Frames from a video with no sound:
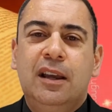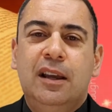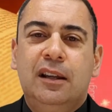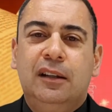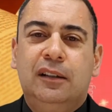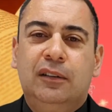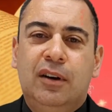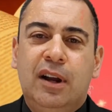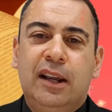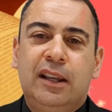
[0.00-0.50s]

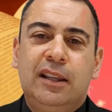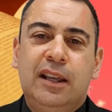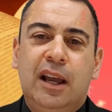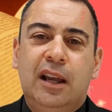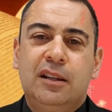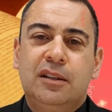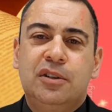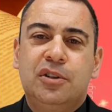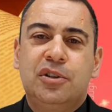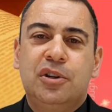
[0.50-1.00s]
like
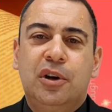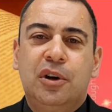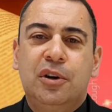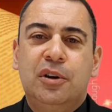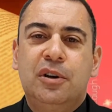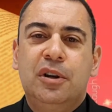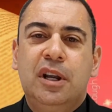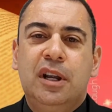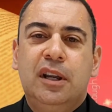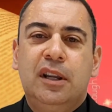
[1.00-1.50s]
that. So
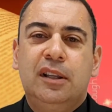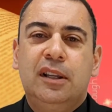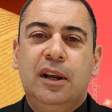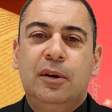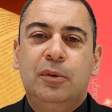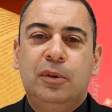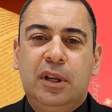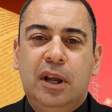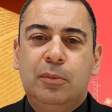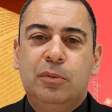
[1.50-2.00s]

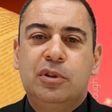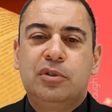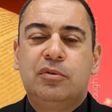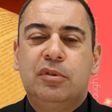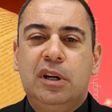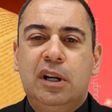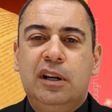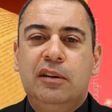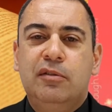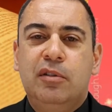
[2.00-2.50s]
that was
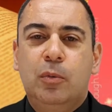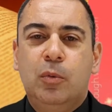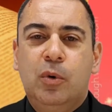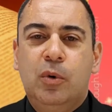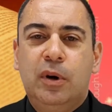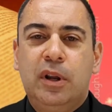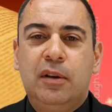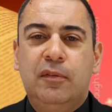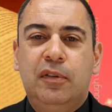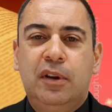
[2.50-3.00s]
really
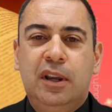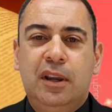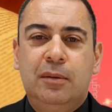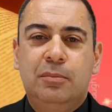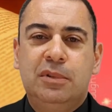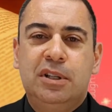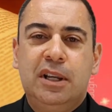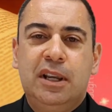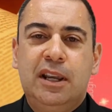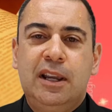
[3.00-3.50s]
rewarding for him
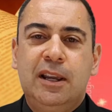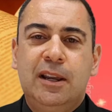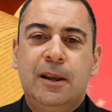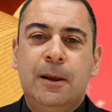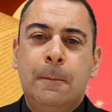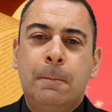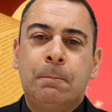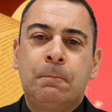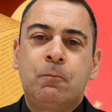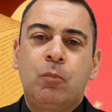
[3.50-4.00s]
to hear.
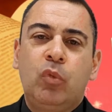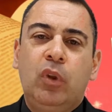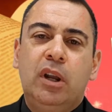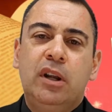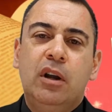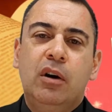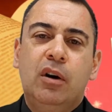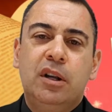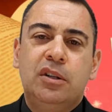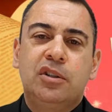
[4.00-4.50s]

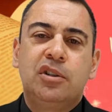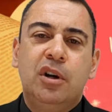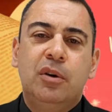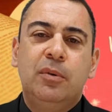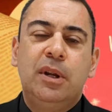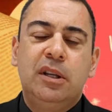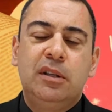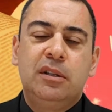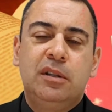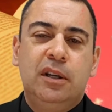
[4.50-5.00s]
Now, I sow
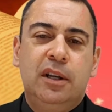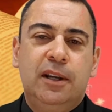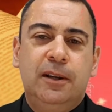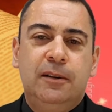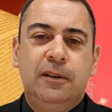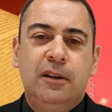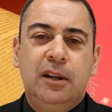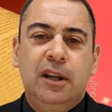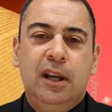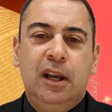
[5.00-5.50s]

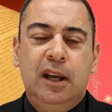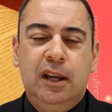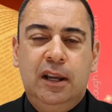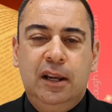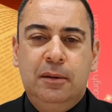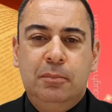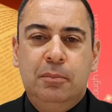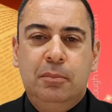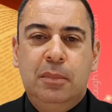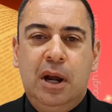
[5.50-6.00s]
into
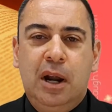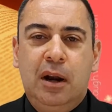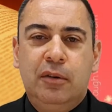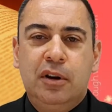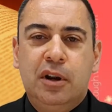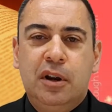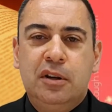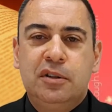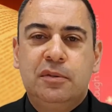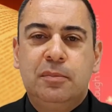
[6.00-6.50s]

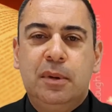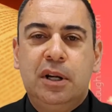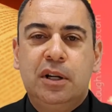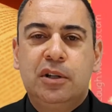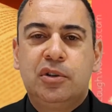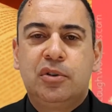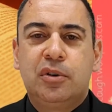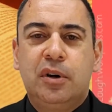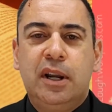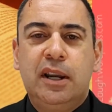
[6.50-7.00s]
Mario's
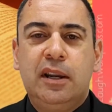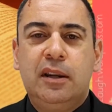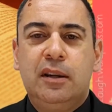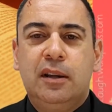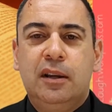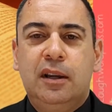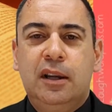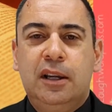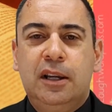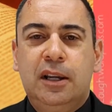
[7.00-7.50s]
ministry
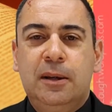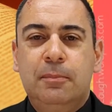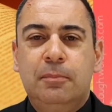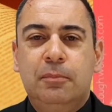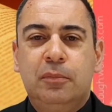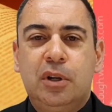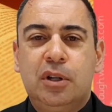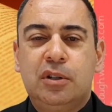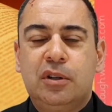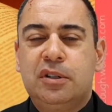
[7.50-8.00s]

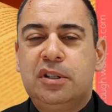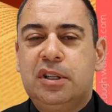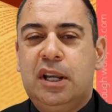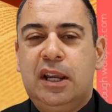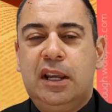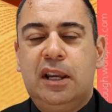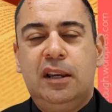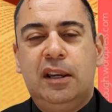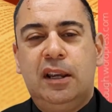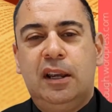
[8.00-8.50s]
because I
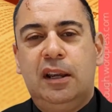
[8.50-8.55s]
see